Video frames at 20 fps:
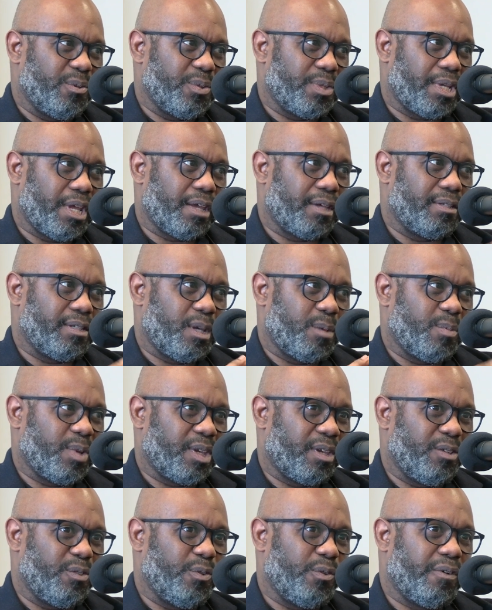who's an
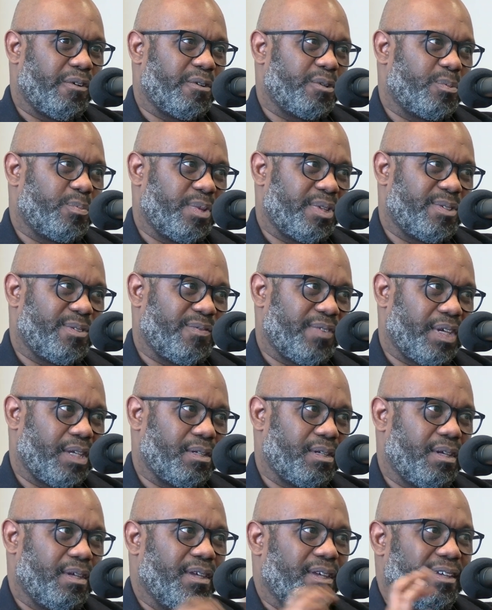academic at University of
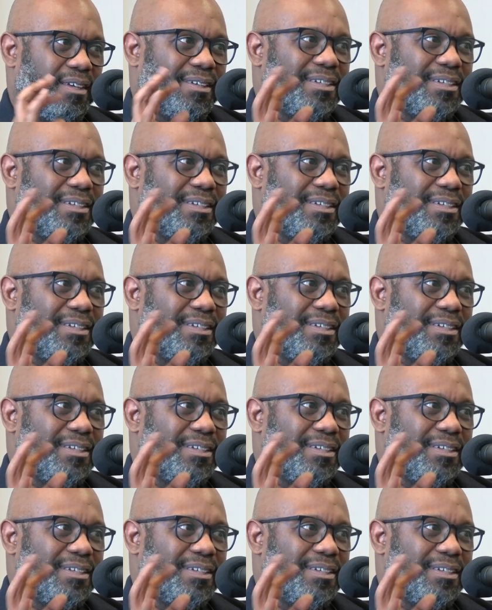Pennsylvania.